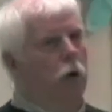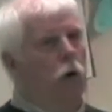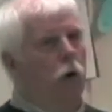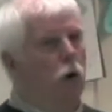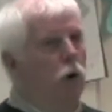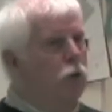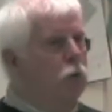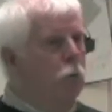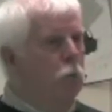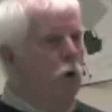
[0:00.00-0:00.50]

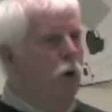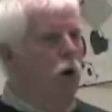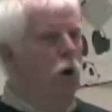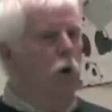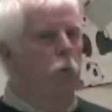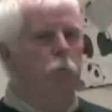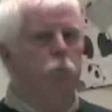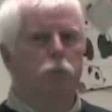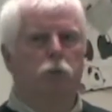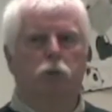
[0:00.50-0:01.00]

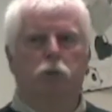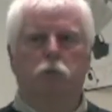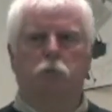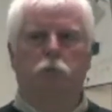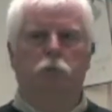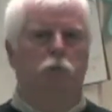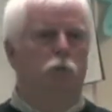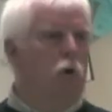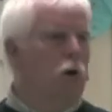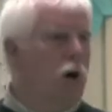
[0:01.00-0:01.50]
earthworms,
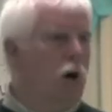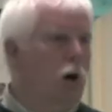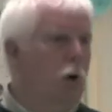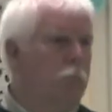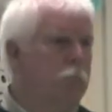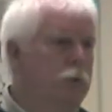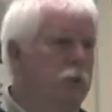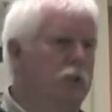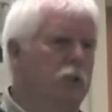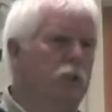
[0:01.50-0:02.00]

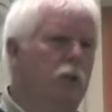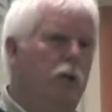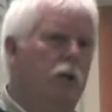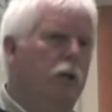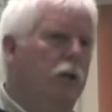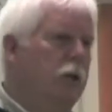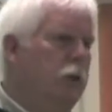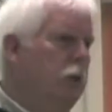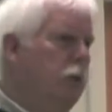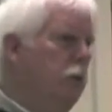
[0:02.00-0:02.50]
grubs,
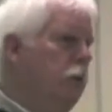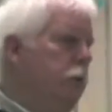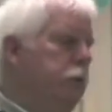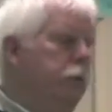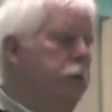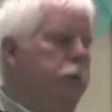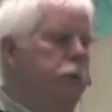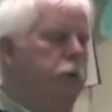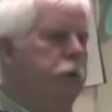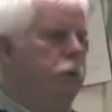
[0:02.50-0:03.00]

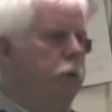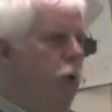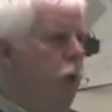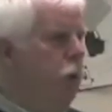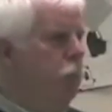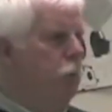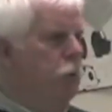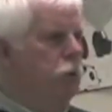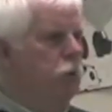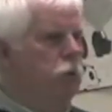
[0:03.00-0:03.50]
you
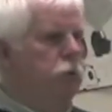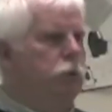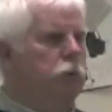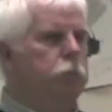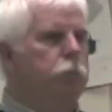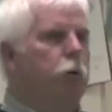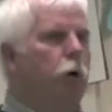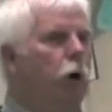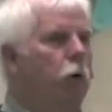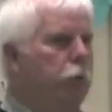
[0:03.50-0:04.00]
name it. There's
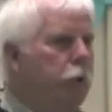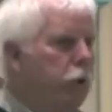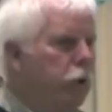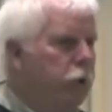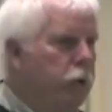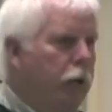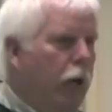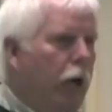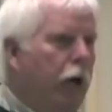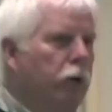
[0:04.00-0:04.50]
probably
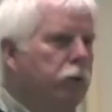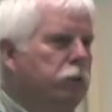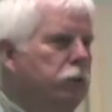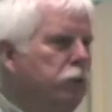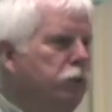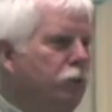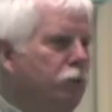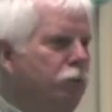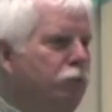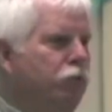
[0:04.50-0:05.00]

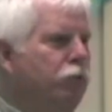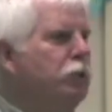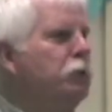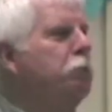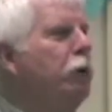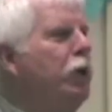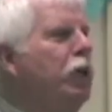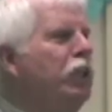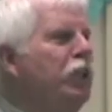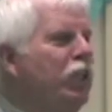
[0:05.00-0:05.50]
thousands of
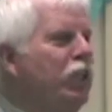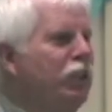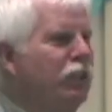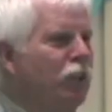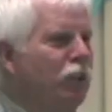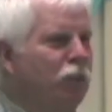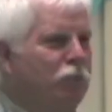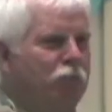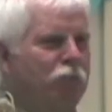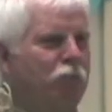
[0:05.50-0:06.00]
species
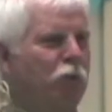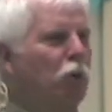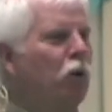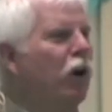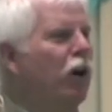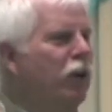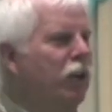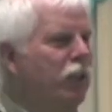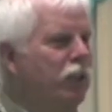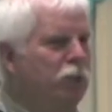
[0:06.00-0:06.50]
of
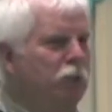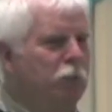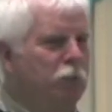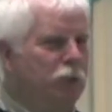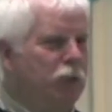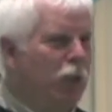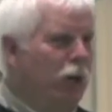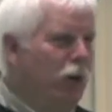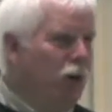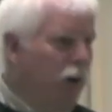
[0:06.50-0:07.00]

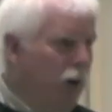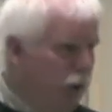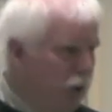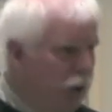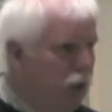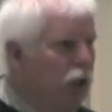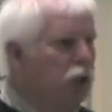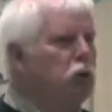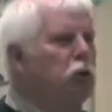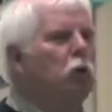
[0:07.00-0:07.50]
organisms that are
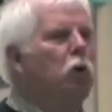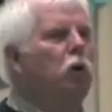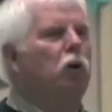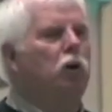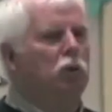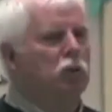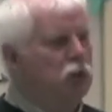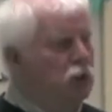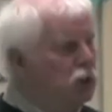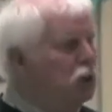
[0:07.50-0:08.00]
in the
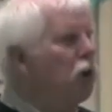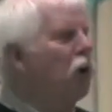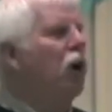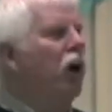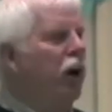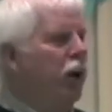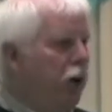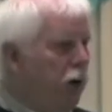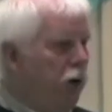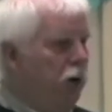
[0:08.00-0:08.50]
soil,
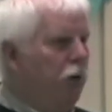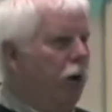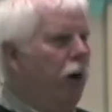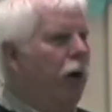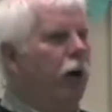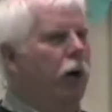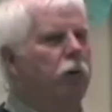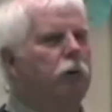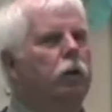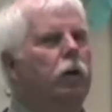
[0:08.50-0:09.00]
stirring it
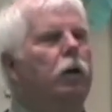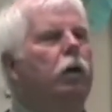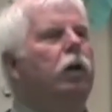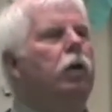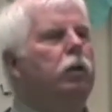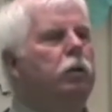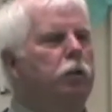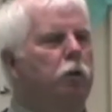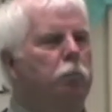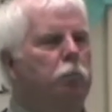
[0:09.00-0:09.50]
around
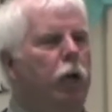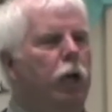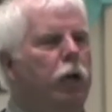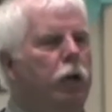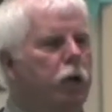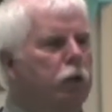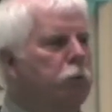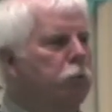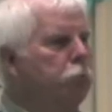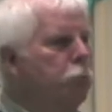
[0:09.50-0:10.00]
to make
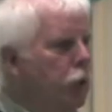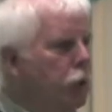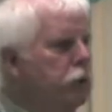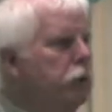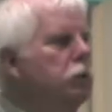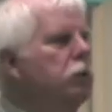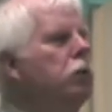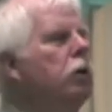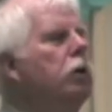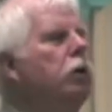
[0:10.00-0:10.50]
it
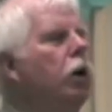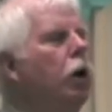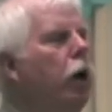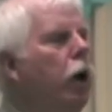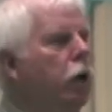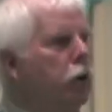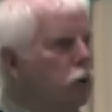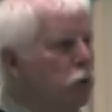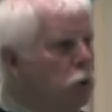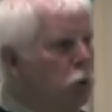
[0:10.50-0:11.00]
mix
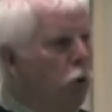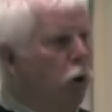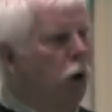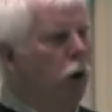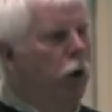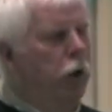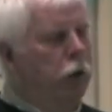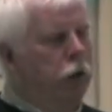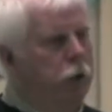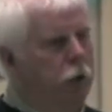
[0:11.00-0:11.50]
and grow
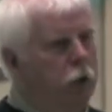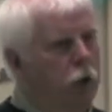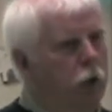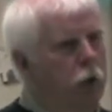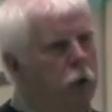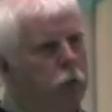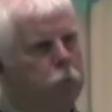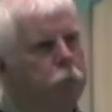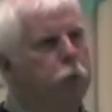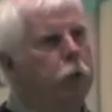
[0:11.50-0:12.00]
and
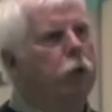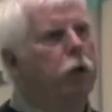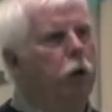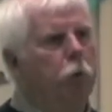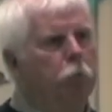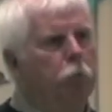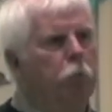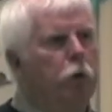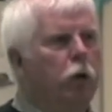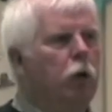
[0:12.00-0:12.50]

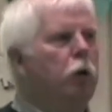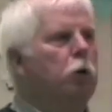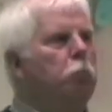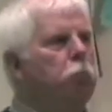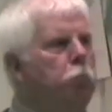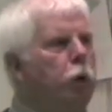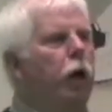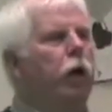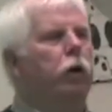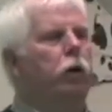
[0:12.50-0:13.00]
become
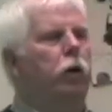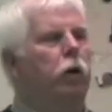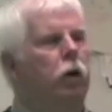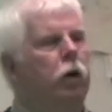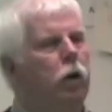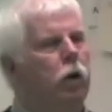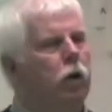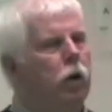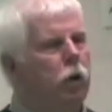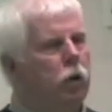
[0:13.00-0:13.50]
better,